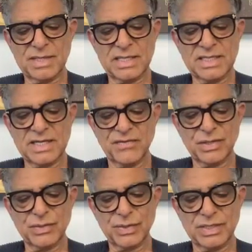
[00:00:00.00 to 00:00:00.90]
That
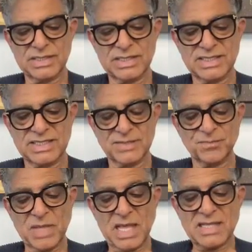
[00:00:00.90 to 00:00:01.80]
never coexisted.
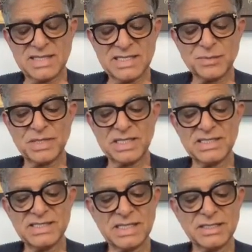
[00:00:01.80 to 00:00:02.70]
This
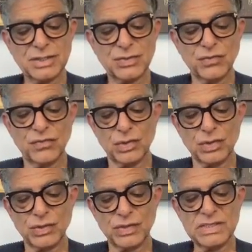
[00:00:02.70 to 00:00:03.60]
means that the two
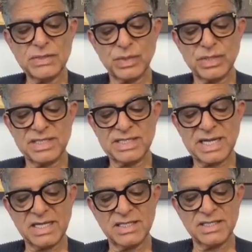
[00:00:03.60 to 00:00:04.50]
photons were
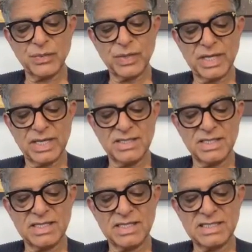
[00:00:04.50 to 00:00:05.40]
entangled in a way
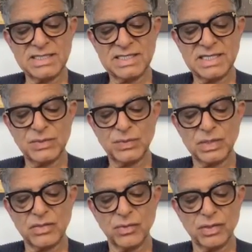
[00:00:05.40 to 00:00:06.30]
that their states
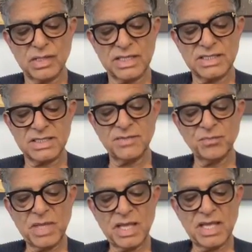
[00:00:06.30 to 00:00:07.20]
were correlated,
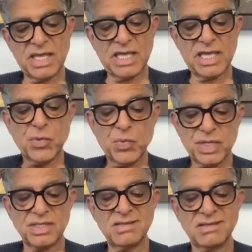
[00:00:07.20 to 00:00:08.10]

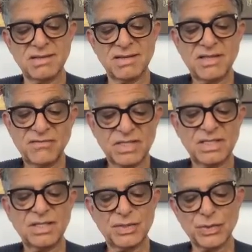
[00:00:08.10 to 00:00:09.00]
even
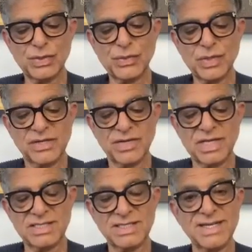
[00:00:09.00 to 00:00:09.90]
though they were
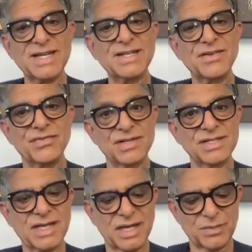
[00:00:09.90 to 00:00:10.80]
created at
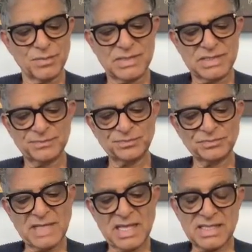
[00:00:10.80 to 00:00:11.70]
different times.
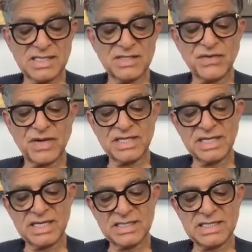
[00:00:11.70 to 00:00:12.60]
This
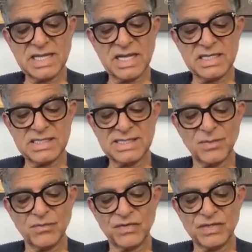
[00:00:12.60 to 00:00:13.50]
finding has led
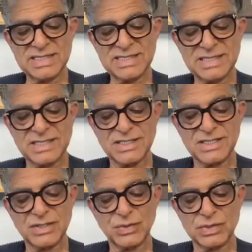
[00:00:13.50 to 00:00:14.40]
some
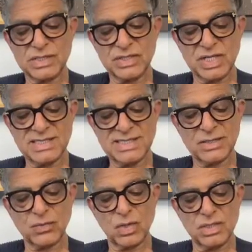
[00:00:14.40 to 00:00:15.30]
physicists to suggest
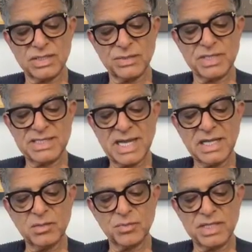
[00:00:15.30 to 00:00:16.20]
that quantum
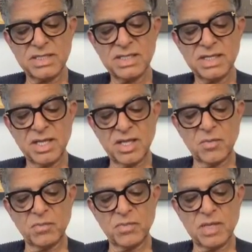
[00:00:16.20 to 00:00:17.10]
entanglement
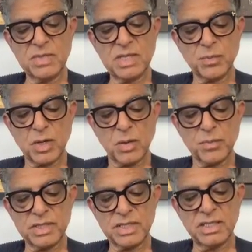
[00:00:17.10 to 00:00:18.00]
may be
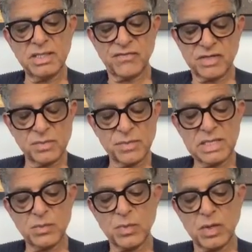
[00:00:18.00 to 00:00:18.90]
a
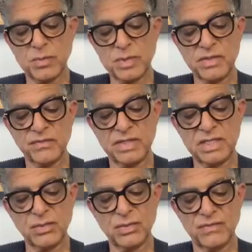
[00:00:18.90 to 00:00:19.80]
fundamental property of
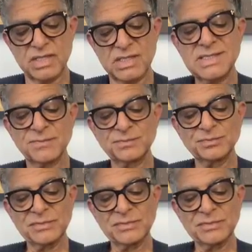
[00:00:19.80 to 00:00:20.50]
the universe,